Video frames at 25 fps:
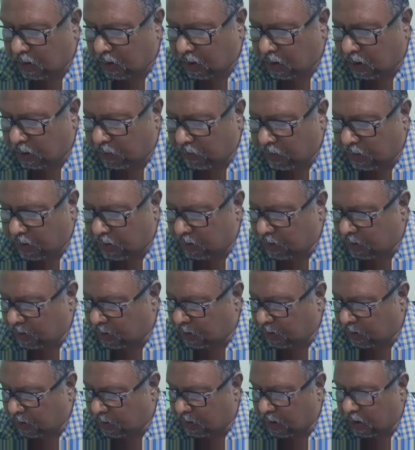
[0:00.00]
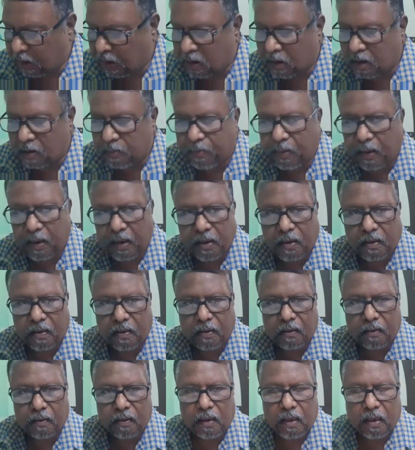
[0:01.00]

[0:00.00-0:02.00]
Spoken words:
covering the glans penis.